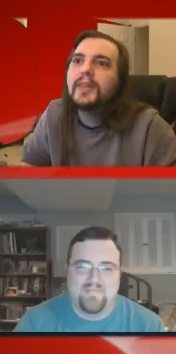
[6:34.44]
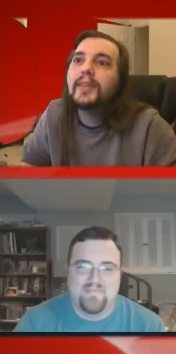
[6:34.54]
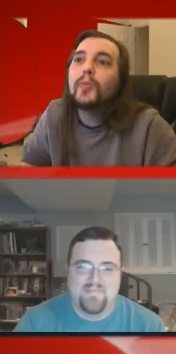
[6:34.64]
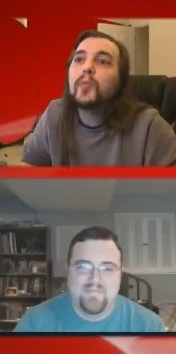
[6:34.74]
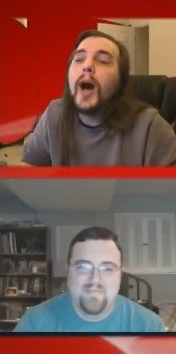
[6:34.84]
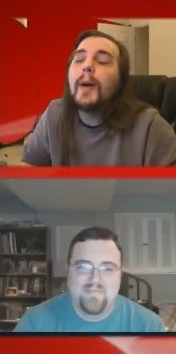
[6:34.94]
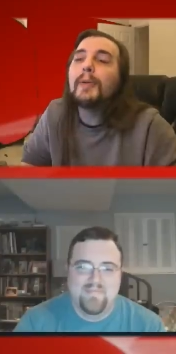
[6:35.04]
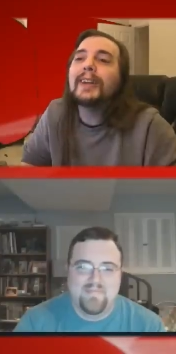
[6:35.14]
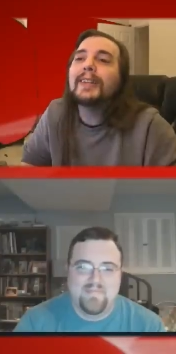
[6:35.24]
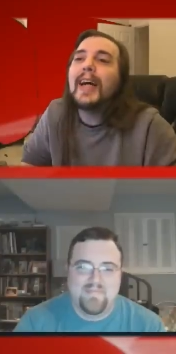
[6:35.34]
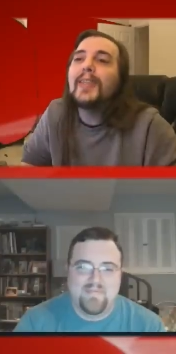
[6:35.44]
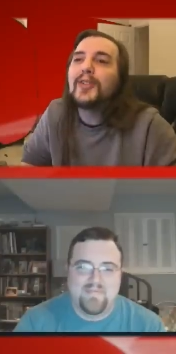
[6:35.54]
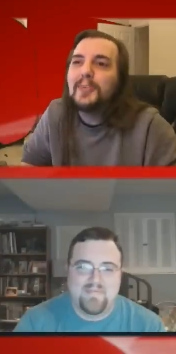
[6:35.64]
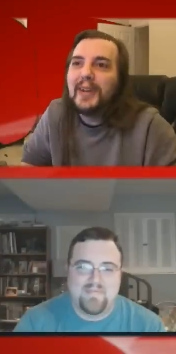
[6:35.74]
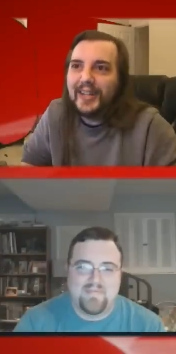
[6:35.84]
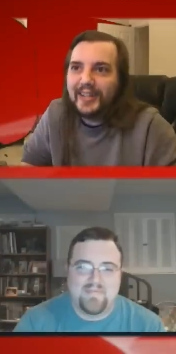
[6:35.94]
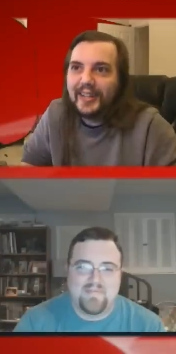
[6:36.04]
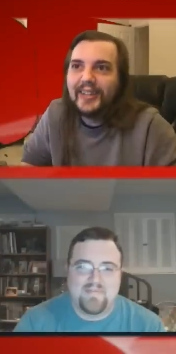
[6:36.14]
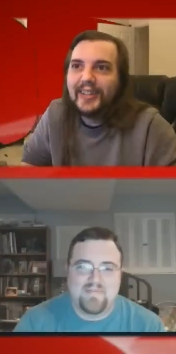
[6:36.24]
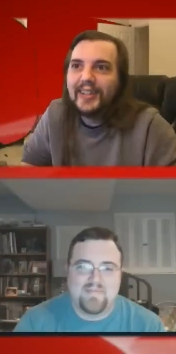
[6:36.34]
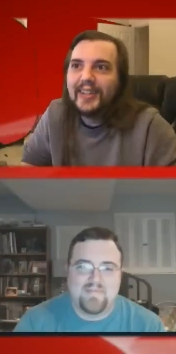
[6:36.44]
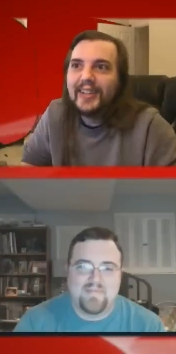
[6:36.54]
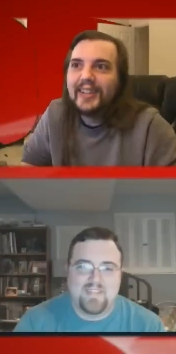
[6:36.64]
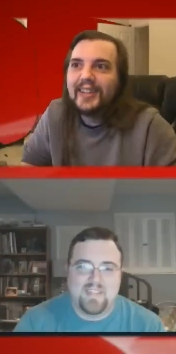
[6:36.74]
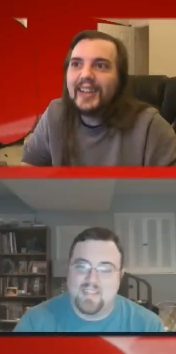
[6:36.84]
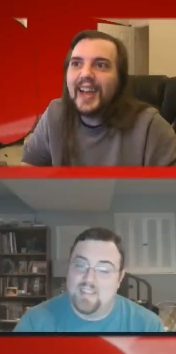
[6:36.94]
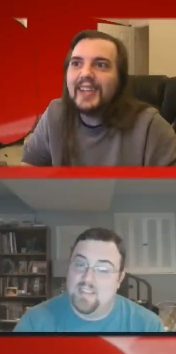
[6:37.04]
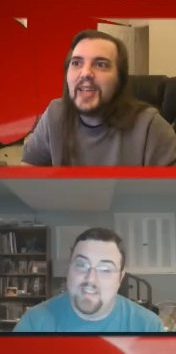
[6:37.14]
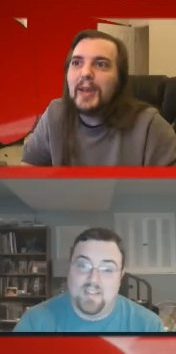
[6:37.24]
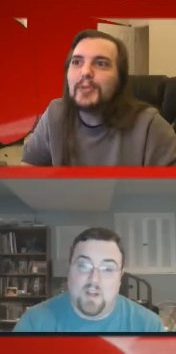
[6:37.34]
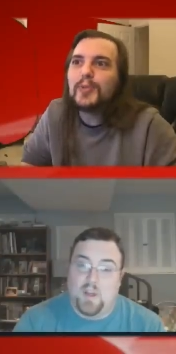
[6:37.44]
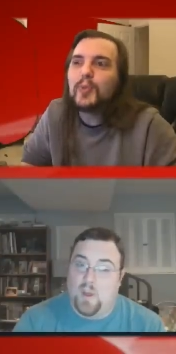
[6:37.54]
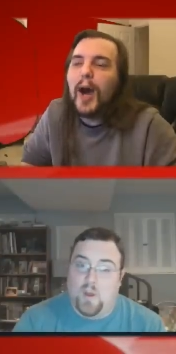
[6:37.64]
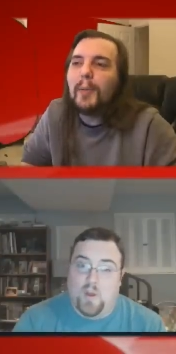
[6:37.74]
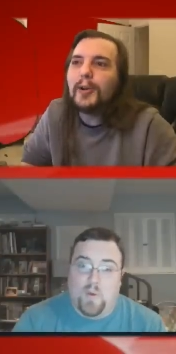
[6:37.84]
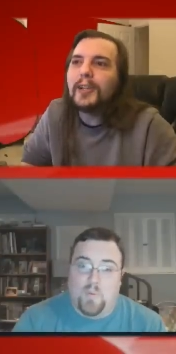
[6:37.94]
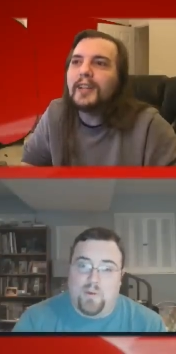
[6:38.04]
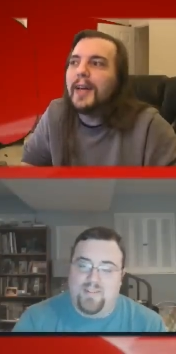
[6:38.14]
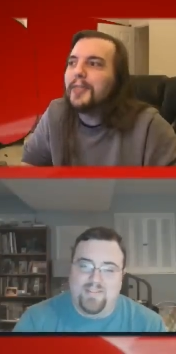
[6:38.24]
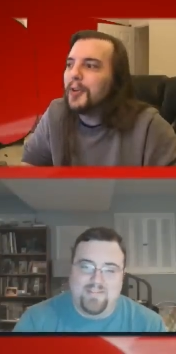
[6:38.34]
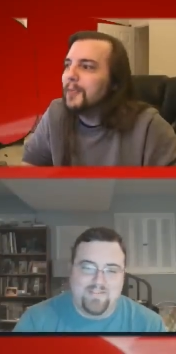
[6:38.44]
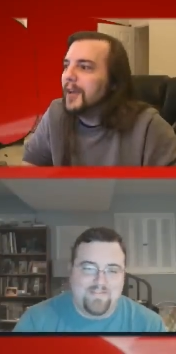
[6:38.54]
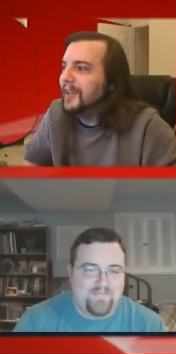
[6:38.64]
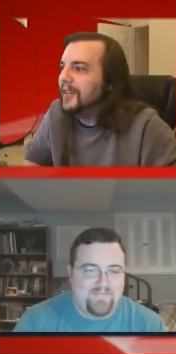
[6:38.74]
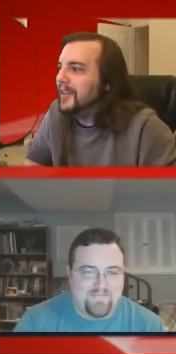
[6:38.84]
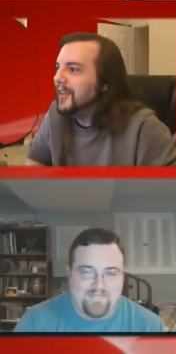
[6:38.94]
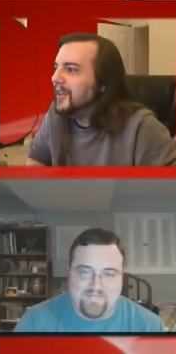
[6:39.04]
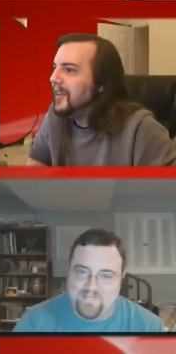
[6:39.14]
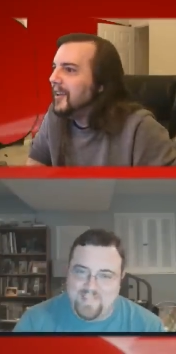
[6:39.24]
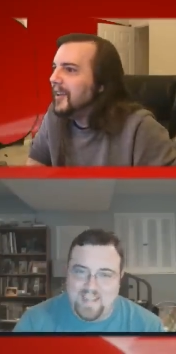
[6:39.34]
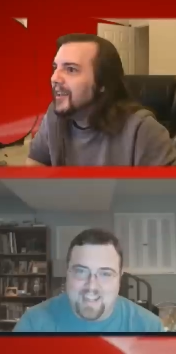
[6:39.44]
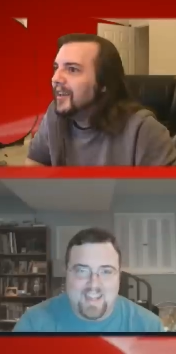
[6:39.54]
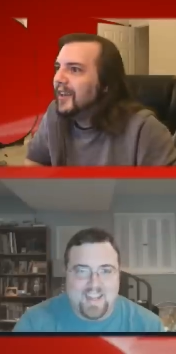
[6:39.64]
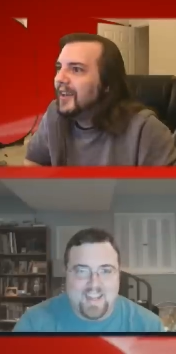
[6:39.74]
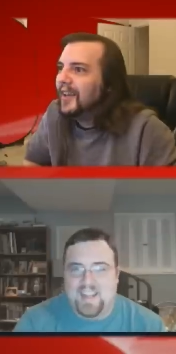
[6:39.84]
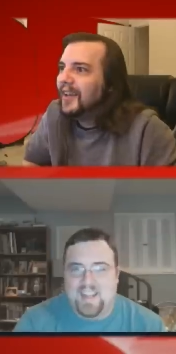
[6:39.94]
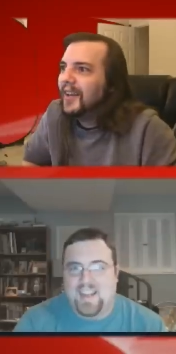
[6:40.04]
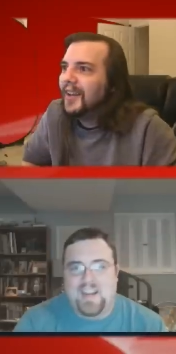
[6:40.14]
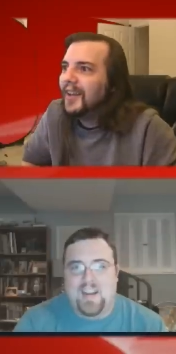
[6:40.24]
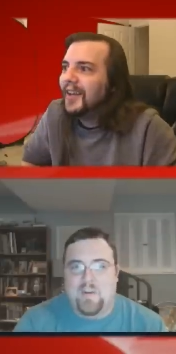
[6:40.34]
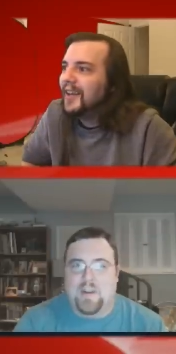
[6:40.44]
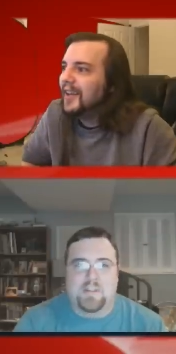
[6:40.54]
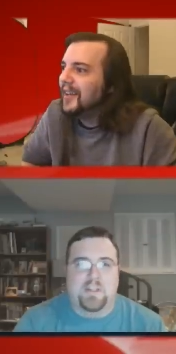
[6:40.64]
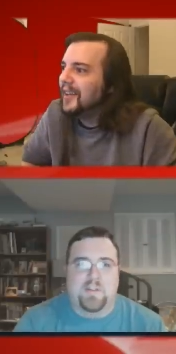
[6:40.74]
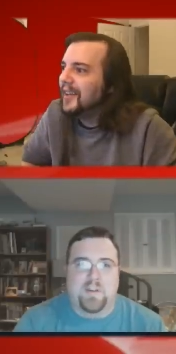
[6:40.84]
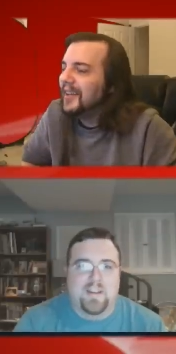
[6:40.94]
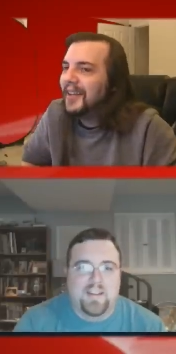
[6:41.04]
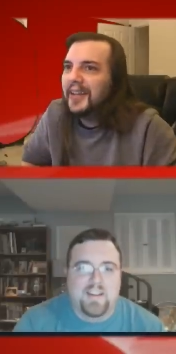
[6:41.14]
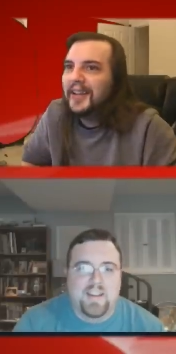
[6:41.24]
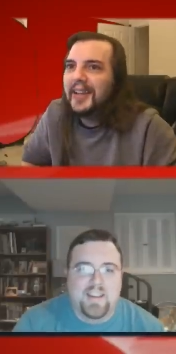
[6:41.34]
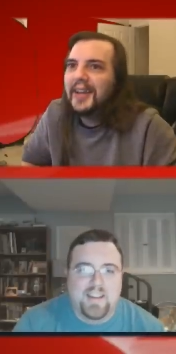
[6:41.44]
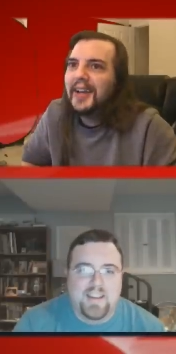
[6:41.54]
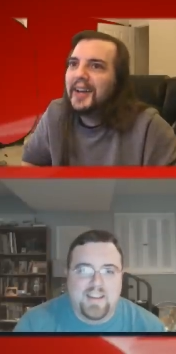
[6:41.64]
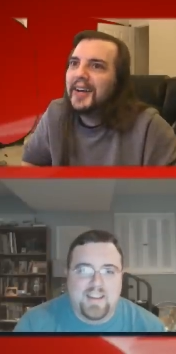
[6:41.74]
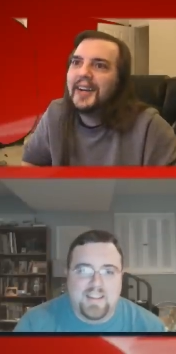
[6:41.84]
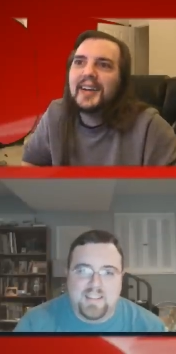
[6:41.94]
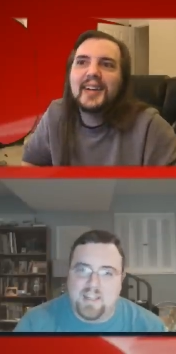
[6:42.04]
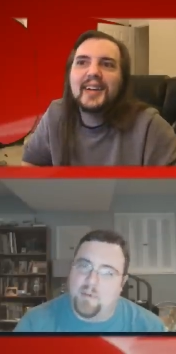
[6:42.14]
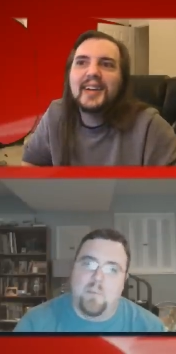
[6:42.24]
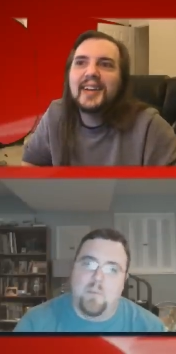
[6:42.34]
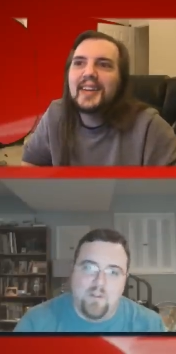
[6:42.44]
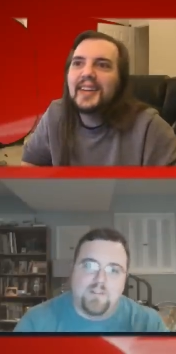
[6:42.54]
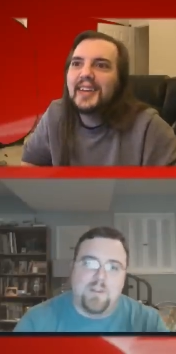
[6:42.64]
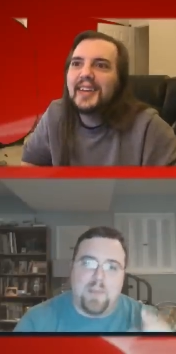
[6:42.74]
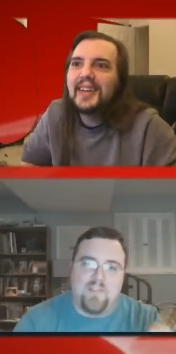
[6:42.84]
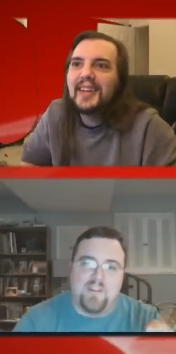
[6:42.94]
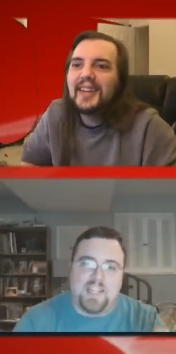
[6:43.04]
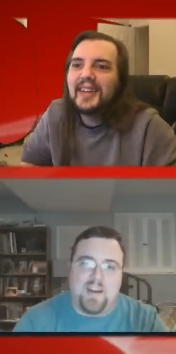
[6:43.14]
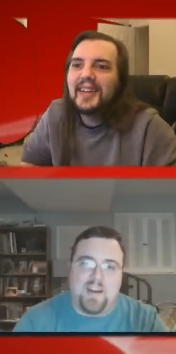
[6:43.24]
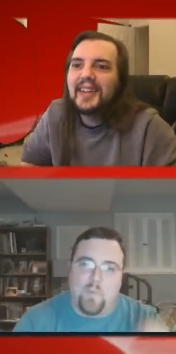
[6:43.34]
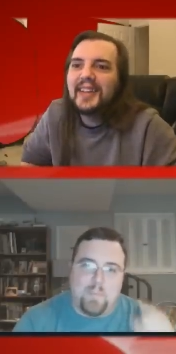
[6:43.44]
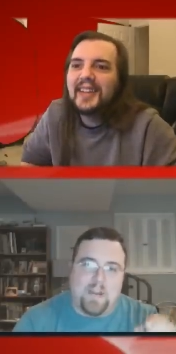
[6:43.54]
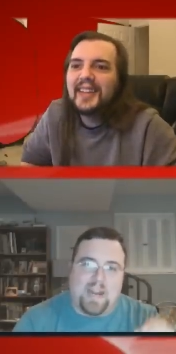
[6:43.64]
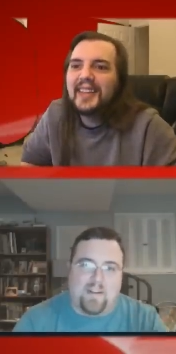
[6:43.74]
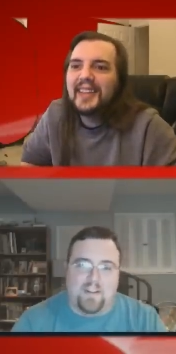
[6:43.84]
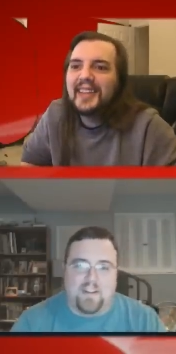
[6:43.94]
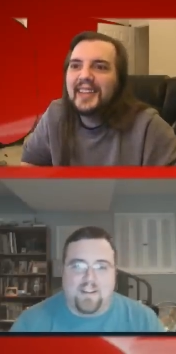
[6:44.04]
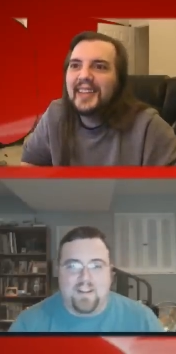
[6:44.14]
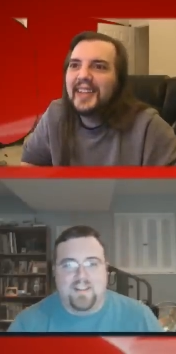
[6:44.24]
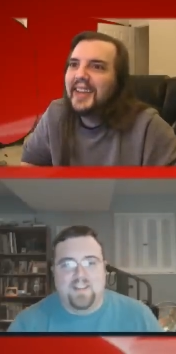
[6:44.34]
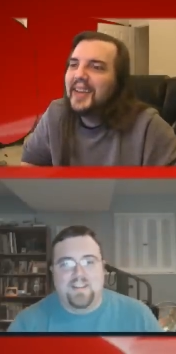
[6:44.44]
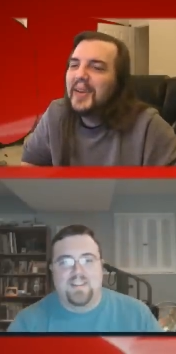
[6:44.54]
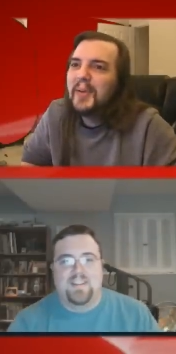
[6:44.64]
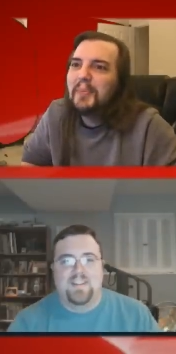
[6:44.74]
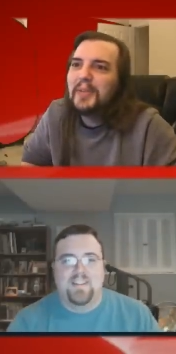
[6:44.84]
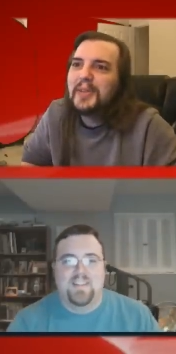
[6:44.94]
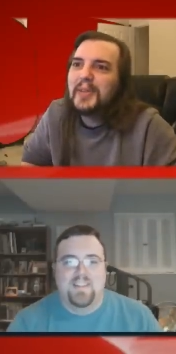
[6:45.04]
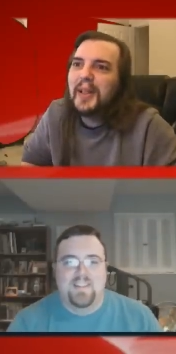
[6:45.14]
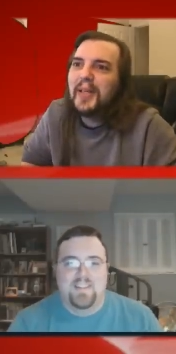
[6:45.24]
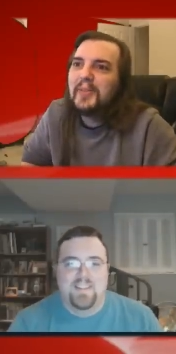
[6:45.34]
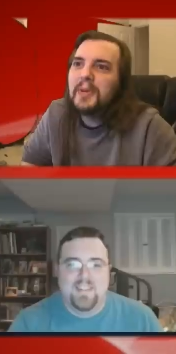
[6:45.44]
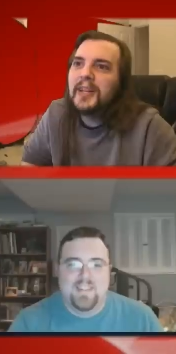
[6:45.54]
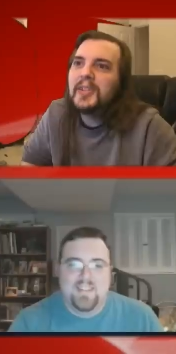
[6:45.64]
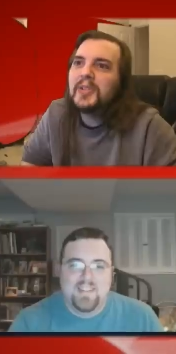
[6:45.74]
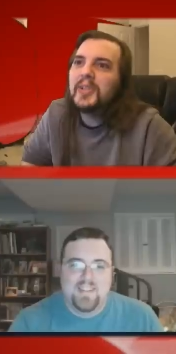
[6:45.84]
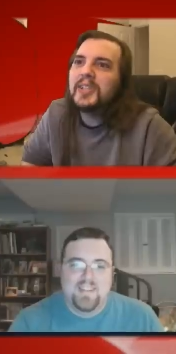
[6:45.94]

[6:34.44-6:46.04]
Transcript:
Speaker 1: Robert Leatherman. The guy's name is Robert Leatherman.
Speaker 2: You knew what he was doing. Ah. so I'm going to move to Beaverton and whip it out. Police
Speaker 1: said Leatherman initially